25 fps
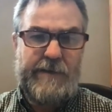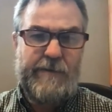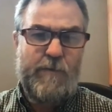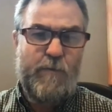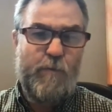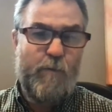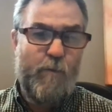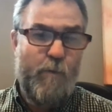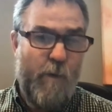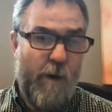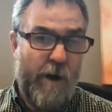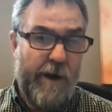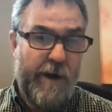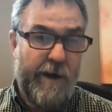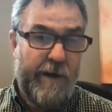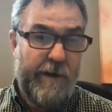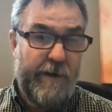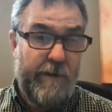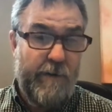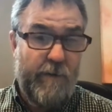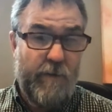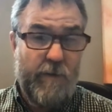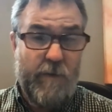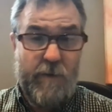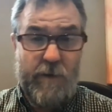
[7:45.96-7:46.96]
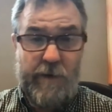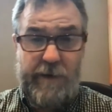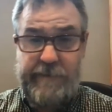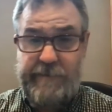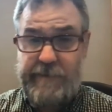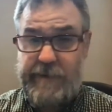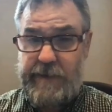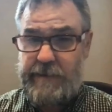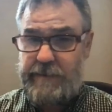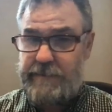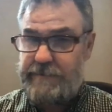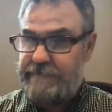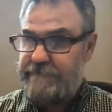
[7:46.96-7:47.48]
one or
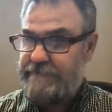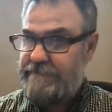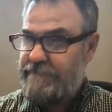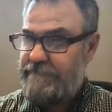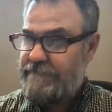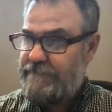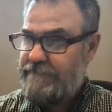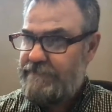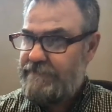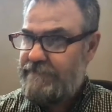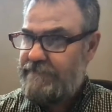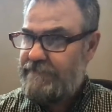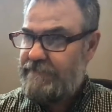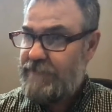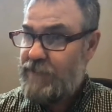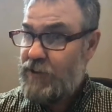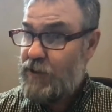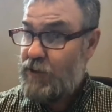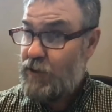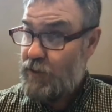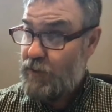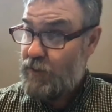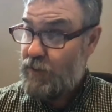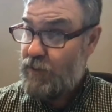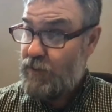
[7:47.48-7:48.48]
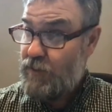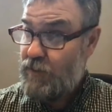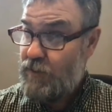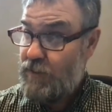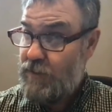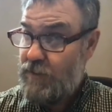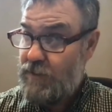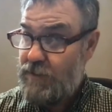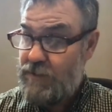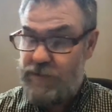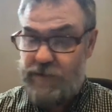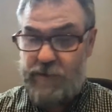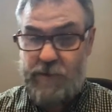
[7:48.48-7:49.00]
even two
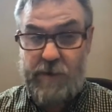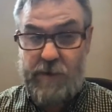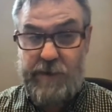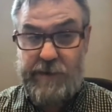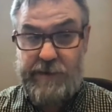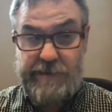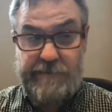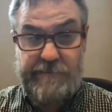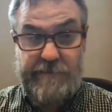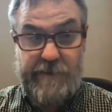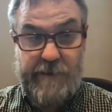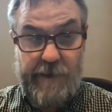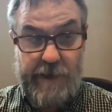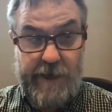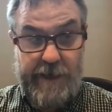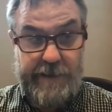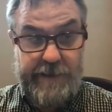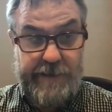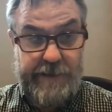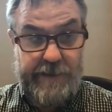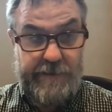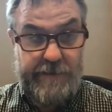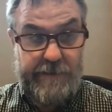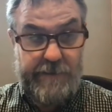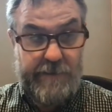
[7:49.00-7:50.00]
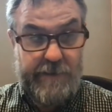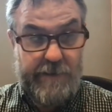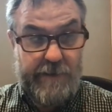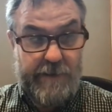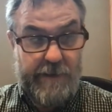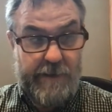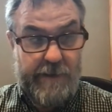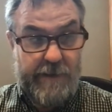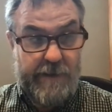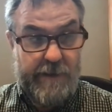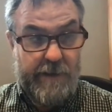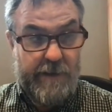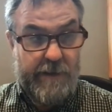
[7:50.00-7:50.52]
stories of creation,
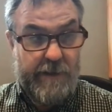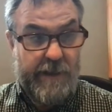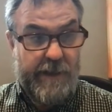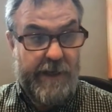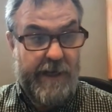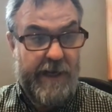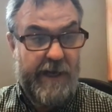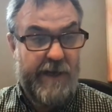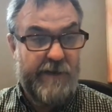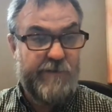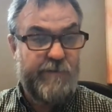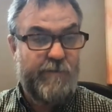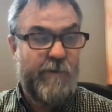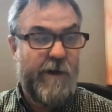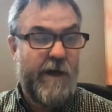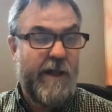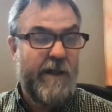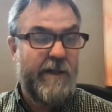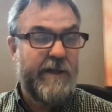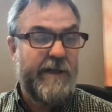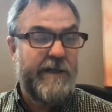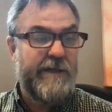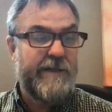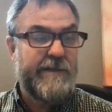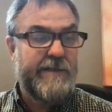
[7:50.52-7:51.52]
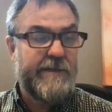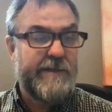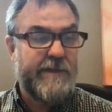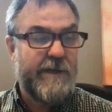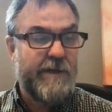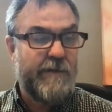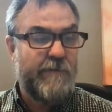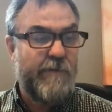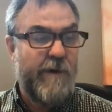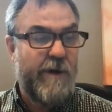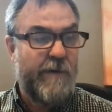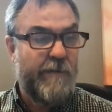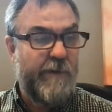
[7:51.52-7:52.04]
as well as
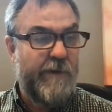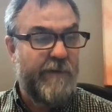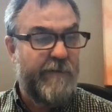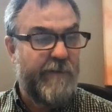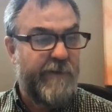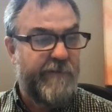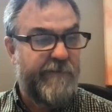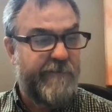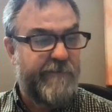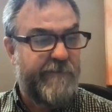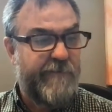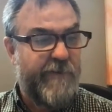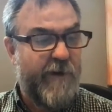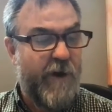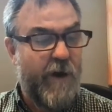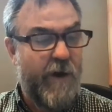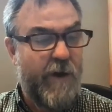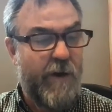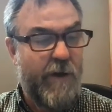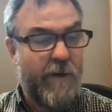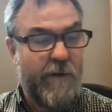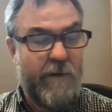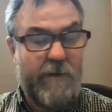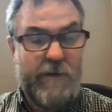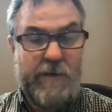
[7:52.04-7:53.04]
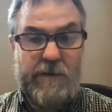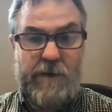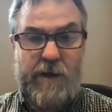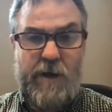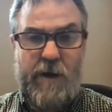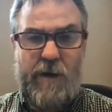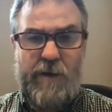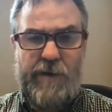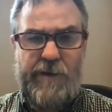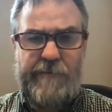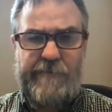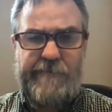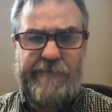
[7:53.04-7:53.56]
what we would
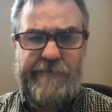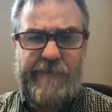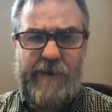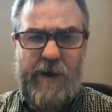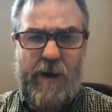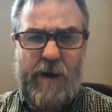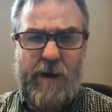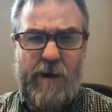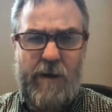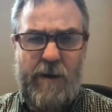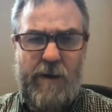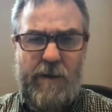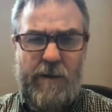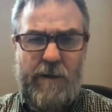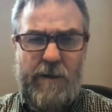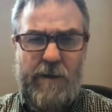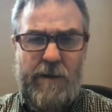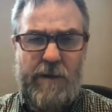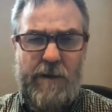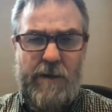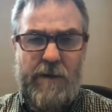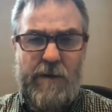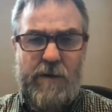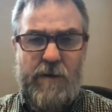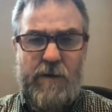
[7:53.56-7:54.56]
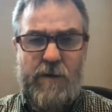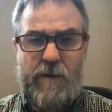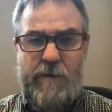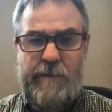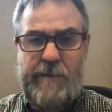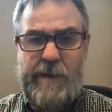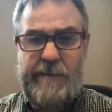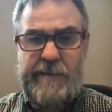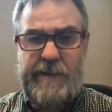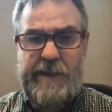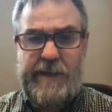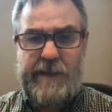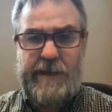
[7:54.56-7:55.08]
call the fall, or
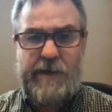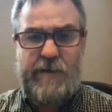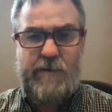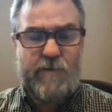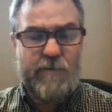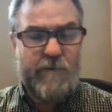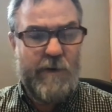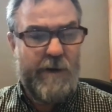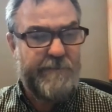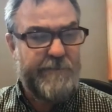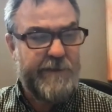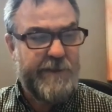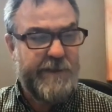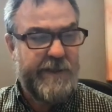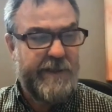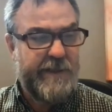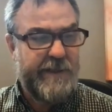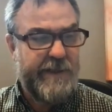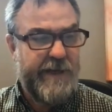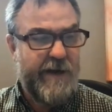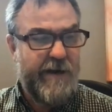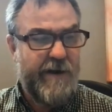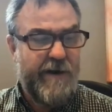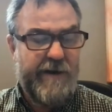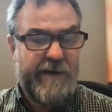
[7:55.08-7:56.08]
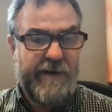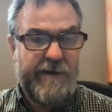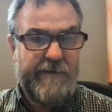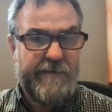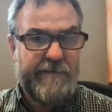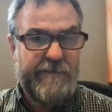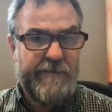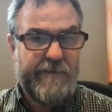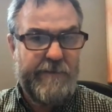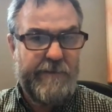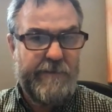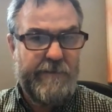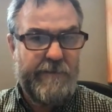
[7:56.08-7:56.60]
maybe the corruption narrative
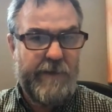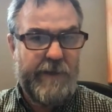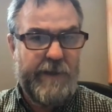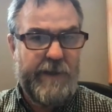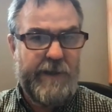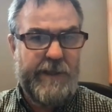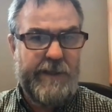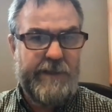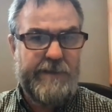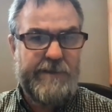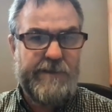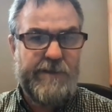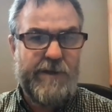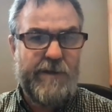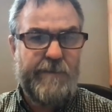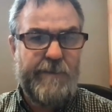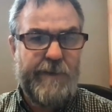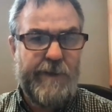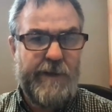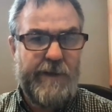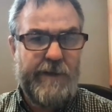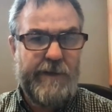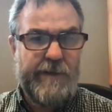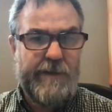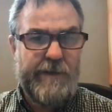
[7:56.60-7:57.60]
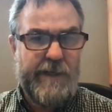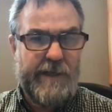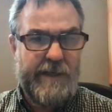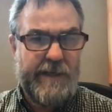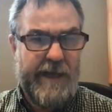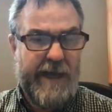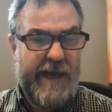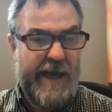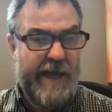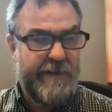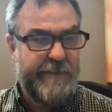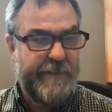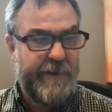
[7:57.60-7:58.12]
with the serpent and
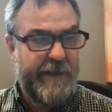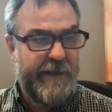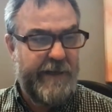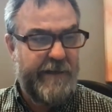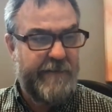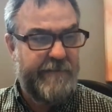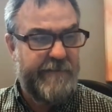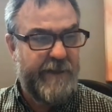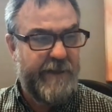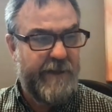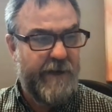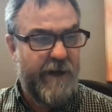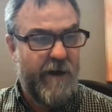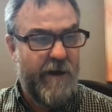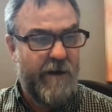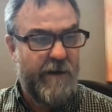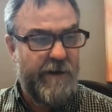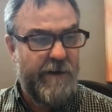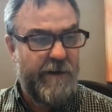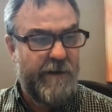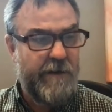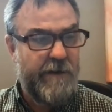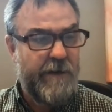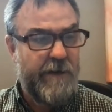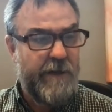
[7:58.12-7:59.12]
Adam and Eve in the garden.